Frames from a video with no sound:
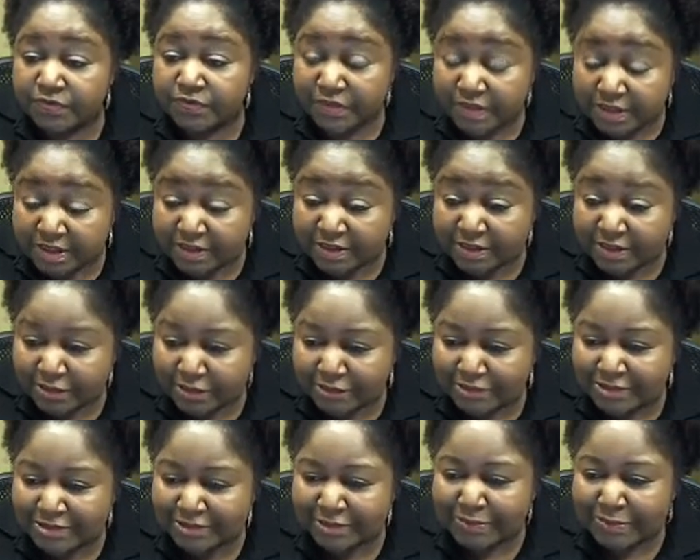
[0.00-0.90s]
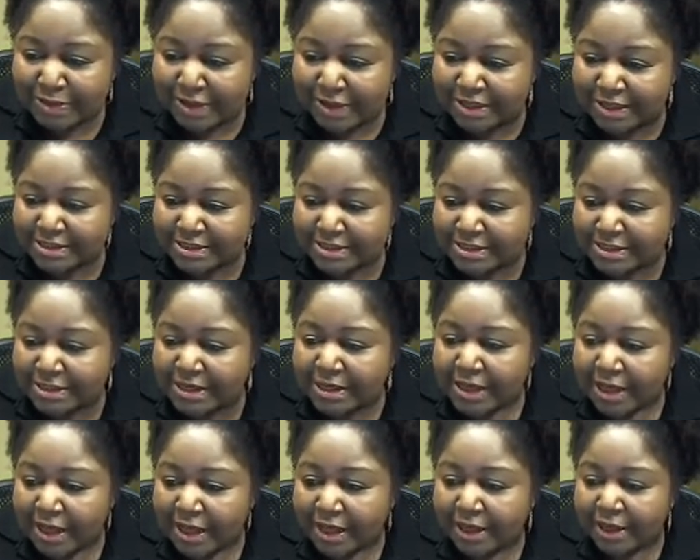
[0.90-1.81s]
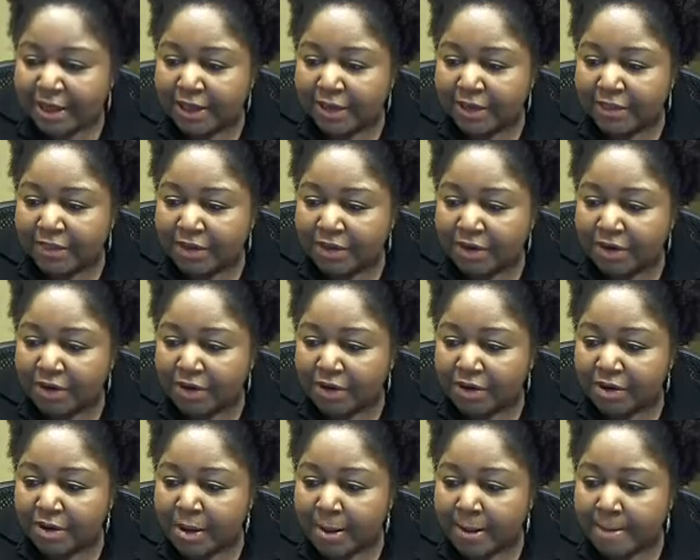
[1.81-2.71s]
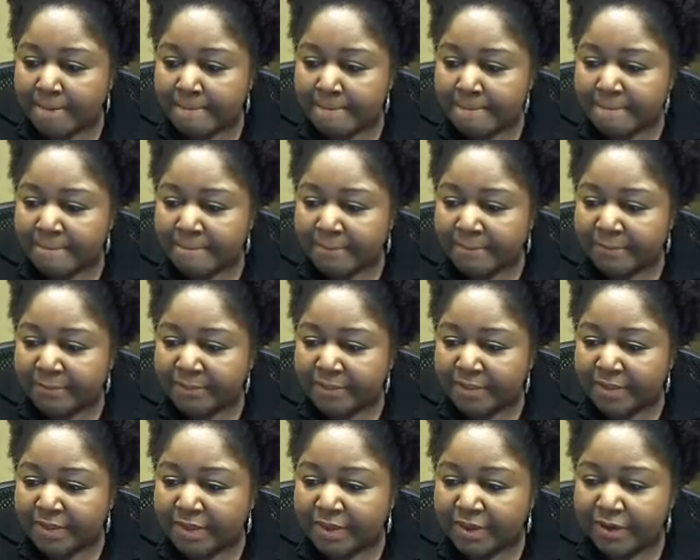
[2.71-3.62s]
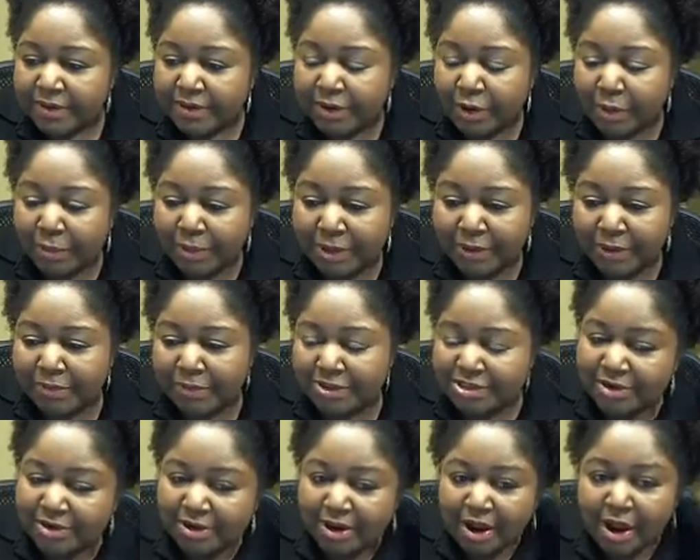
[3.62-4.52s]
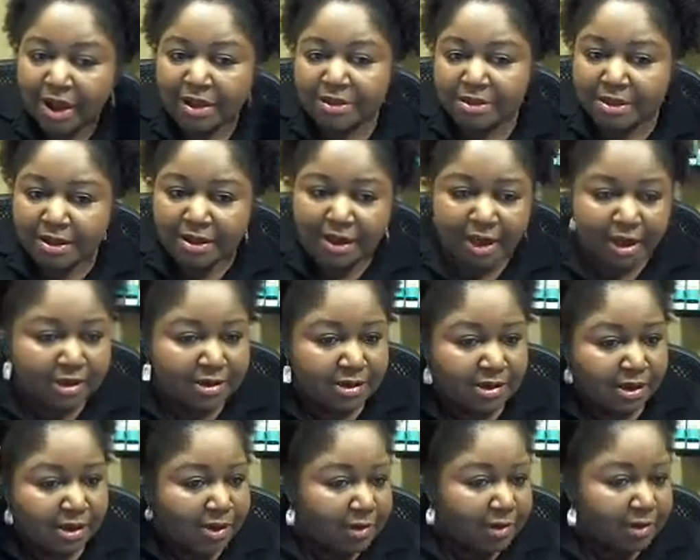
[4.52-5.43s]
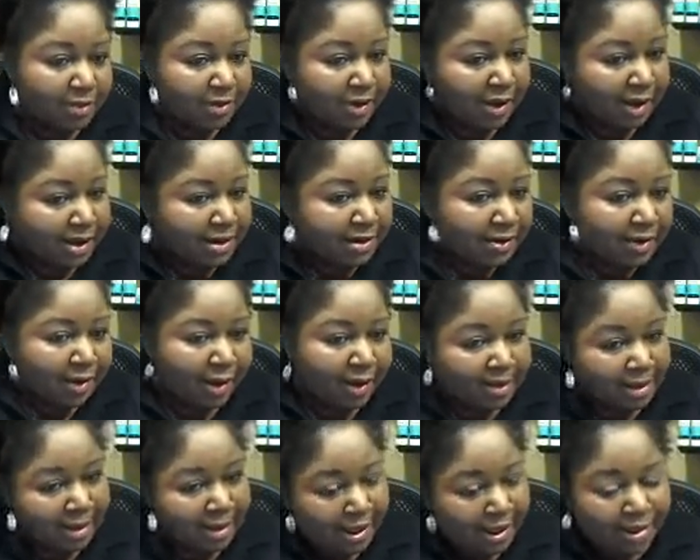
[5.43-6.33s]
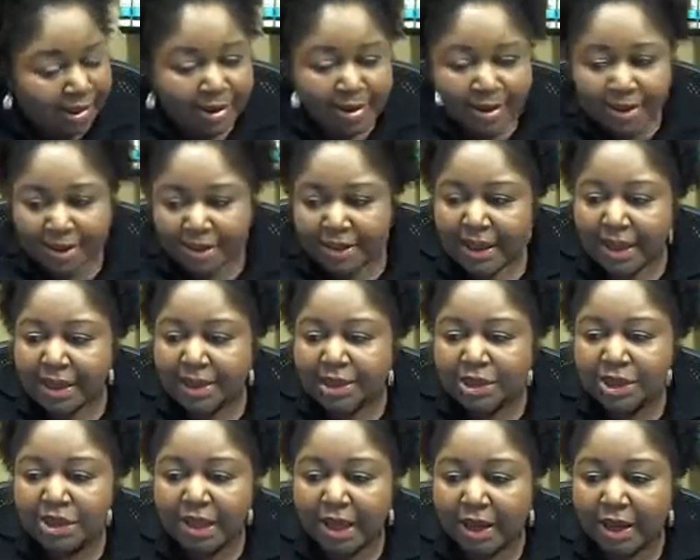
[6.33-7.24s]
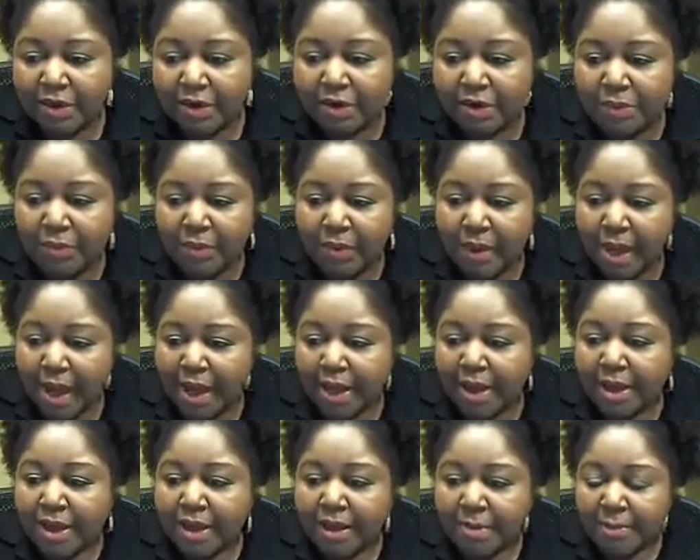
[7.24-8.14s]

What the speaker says: videos are blessing. Again, there you go, playing with your hair. I know. I got a little carried away